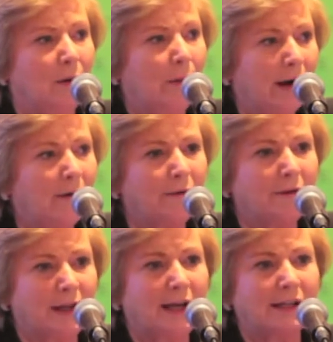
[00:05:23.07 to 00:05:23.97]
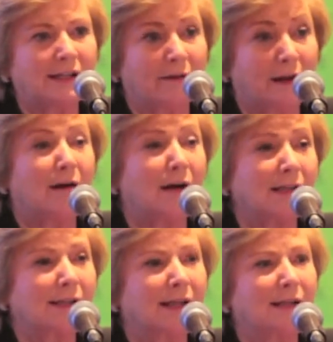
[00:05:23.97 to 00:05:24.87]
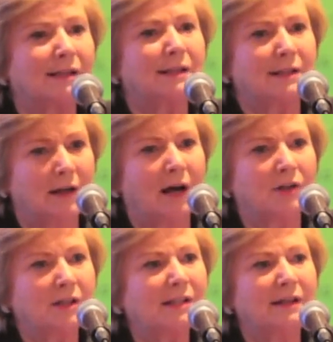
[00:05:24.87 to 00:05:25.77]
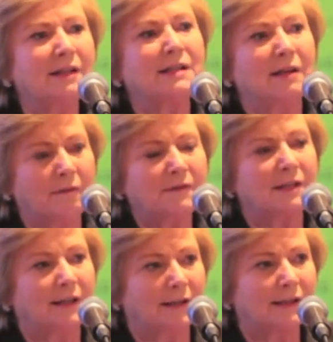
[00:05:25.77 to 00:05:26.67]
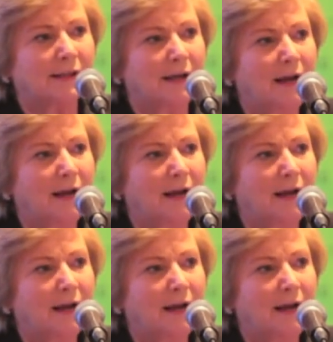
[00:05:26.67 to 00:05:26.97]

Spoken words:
We often think it's in the hard skills. It's not. It's in the soft skills.